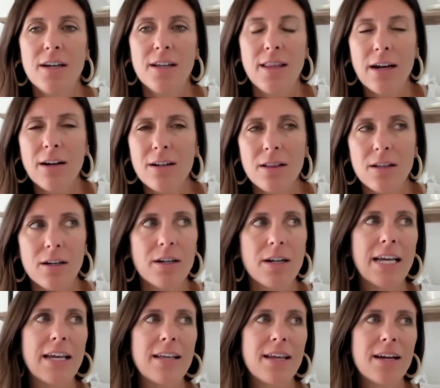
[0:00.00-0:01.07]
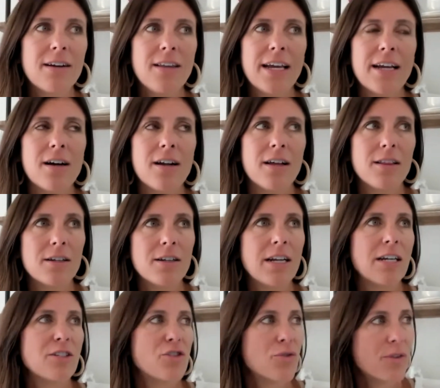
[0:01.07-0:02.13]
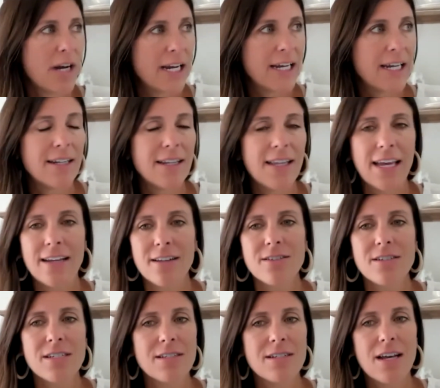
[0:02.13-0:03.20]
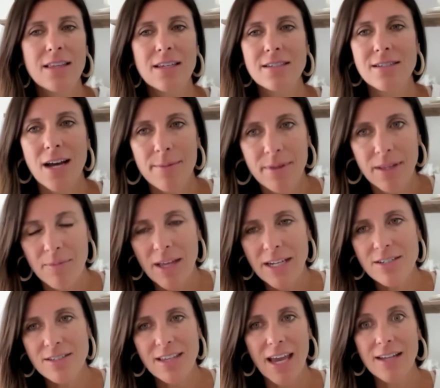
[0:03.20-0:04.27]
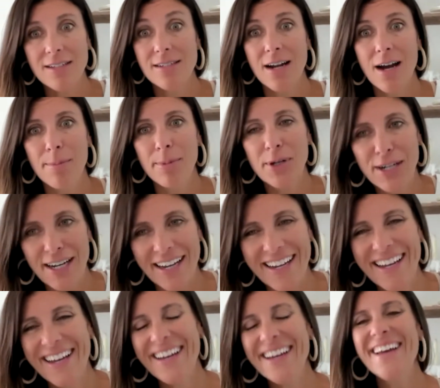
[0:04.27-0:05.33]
They're learning. They're like on a learning train. There's just nothing stopping them. They just can't stop learning.